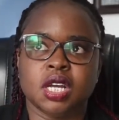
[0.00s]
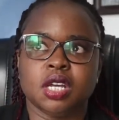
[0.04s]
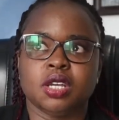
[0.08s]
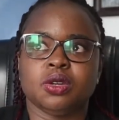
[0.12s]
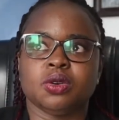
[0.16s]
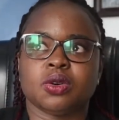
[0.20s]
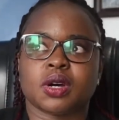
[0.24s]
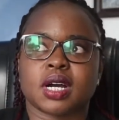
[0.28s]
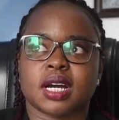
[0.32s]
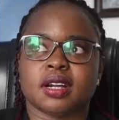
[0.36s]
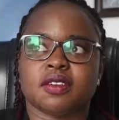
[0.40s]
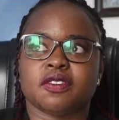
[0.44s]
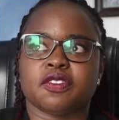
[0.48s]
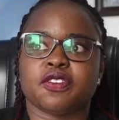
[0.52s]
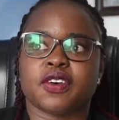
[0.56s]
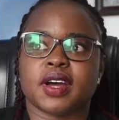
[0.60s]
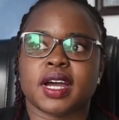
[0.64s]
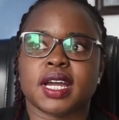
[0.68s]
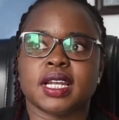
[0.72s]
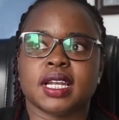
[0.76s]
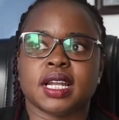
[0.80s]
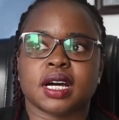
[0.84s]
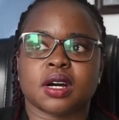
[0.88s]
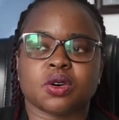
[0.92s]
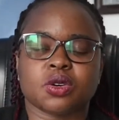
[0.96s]
You can
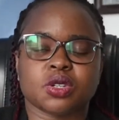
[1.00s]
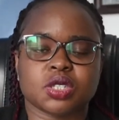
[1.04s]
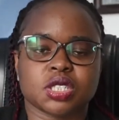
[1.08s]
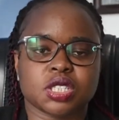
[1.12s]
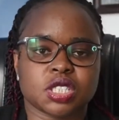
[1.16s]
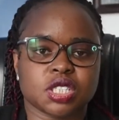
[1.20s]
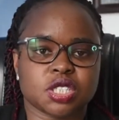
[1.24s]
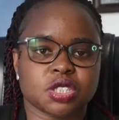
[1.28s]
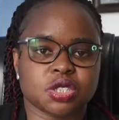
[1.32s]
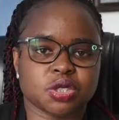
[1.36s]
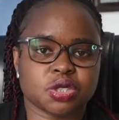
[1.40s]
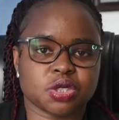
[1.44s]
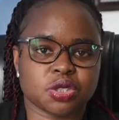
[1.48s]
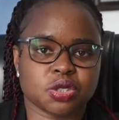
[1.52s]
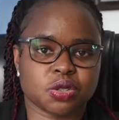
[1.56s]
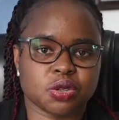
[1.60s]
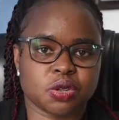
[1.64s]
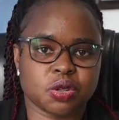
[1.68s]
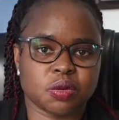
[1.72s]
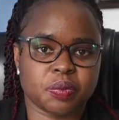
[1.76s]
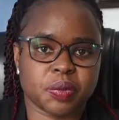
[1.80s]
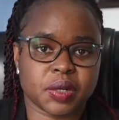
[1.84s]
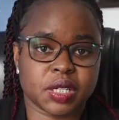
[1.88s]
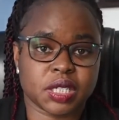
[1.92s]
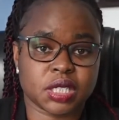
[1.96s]
file a
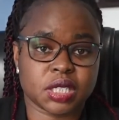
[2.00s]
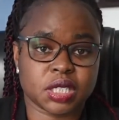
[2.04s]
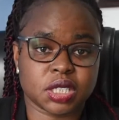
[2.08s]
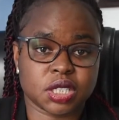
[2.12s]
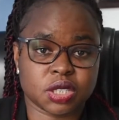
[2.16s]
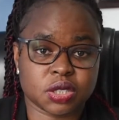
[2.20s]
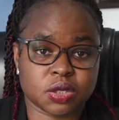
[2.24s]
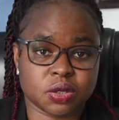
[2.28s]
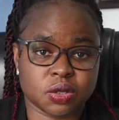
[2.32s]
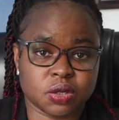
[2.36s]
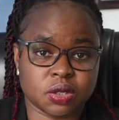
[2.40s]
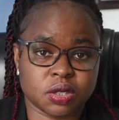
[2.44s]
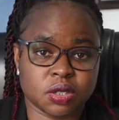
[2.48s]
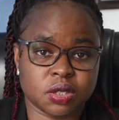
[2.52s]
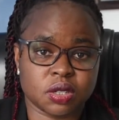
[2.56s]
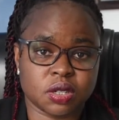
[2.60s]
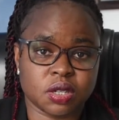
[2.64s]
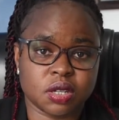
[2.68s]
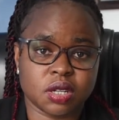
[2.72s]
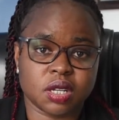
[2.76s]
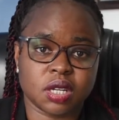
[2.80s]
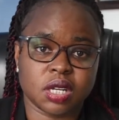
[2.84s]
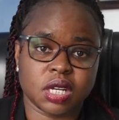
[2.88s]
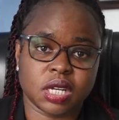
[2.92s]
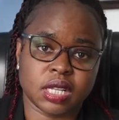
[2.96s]
constitutional petition
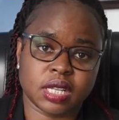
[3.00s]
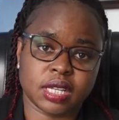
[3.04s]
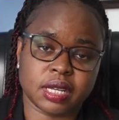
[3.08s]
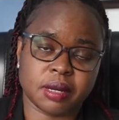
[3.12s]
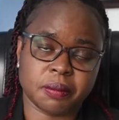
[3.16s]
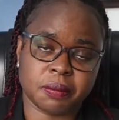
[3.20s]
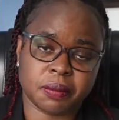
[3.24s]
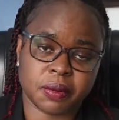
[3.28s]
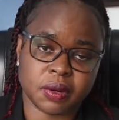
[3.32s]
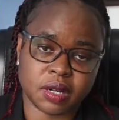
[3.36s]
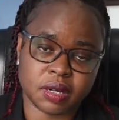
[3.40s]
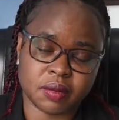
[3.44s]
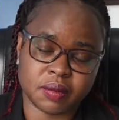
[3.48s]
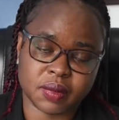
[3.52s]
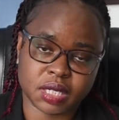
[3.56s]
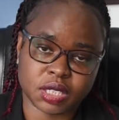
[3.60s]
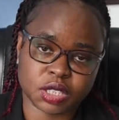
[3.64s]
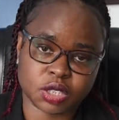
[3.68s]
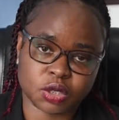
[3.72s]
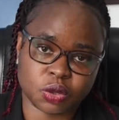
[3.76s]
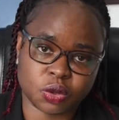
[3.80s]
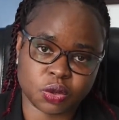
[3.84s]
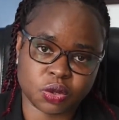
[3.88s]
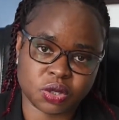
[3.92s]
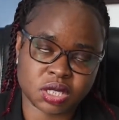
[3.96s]
in the
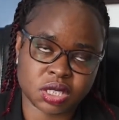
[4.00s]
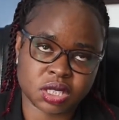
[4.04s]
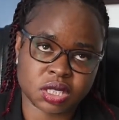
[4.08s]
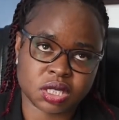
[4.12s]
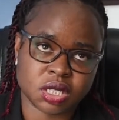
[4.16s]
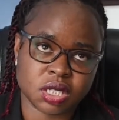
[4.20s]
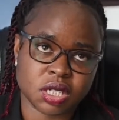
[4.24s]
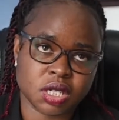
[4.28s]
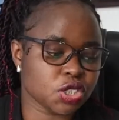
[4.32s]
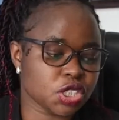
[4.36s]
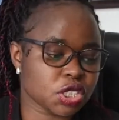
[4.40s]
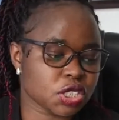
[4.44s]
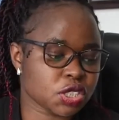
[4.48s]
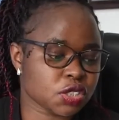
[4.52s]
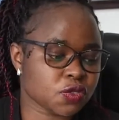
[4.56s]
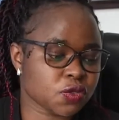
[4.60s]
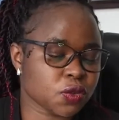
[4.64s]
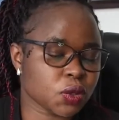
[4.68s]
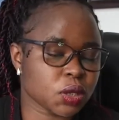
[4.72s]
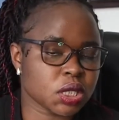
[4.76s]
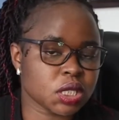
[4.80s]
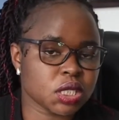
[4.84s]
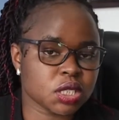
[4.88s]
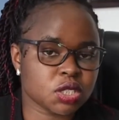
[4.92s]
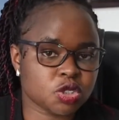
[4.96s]
employment court just
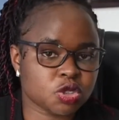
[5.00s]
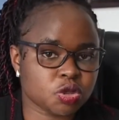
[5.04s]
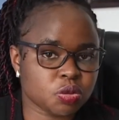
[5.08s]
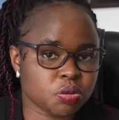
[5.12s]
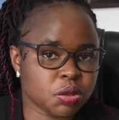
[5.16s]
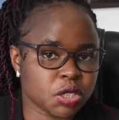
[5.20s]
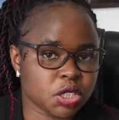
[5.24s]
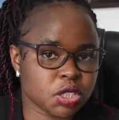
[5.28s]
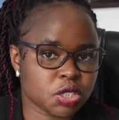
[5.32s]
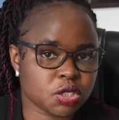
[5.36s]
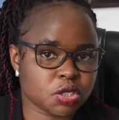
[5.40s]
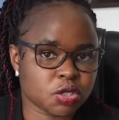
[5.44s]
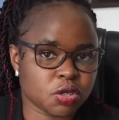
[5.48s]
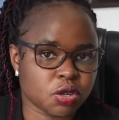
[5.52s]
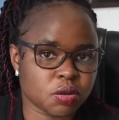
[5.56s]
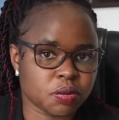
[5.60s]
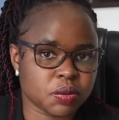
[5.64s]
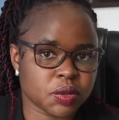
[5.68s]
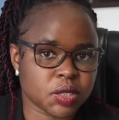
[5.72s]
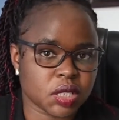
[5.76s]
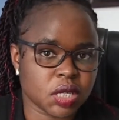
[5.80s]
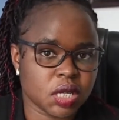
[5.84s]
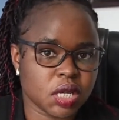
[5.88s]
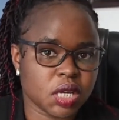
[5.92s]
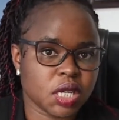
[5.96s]
for this to be
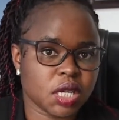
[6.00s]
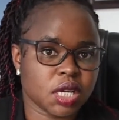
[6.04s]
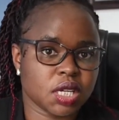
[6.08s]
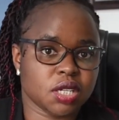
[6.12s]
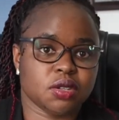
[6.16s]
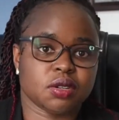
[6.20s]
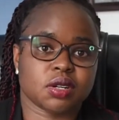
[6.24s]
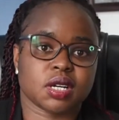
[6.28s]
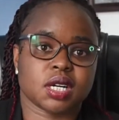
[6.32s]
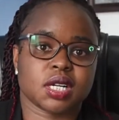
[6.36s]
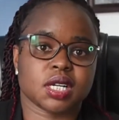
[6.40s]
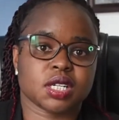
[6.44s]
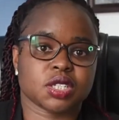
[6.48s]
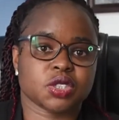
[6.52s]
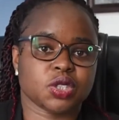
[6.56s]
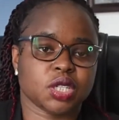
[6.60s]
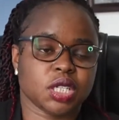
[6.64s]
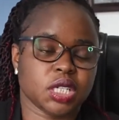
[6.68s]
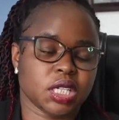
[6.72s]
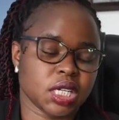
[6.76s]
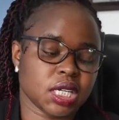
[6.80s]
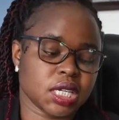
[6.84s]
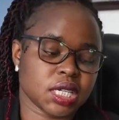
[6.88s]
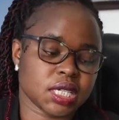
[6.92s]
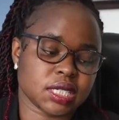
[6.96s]
stopped, and you can
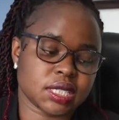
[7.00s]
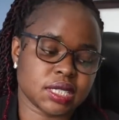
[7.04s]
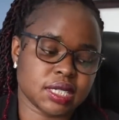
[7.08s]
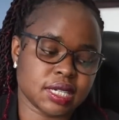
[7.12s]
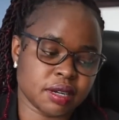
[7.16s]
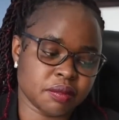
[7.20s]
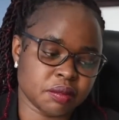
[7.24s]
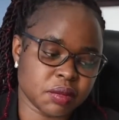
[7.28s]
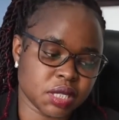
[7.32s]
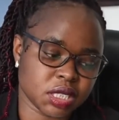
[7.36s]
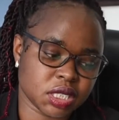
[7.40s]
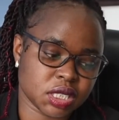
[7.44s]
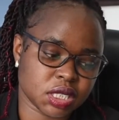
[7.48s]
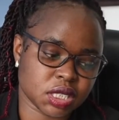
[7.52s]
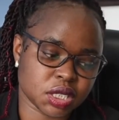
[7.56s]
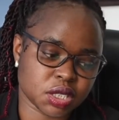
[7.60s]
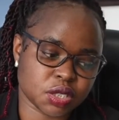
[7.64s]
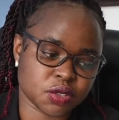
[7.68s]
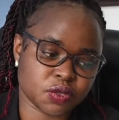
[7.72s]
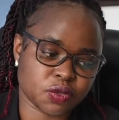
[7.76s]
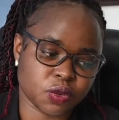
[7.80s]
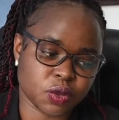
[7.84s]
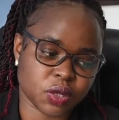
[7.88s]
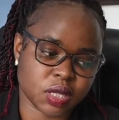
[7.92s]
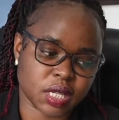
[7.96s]
actually get
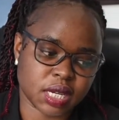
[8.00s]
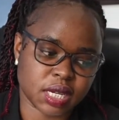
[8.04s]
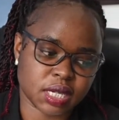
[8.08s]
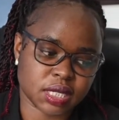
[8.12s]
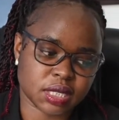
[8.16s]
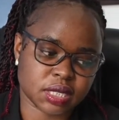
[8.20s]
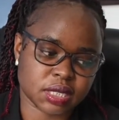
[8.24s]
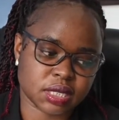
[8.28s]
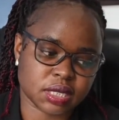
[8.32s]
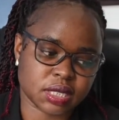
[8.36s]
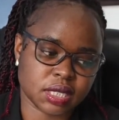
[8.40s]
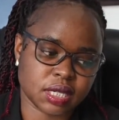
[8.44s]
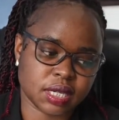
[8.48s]
damages for that.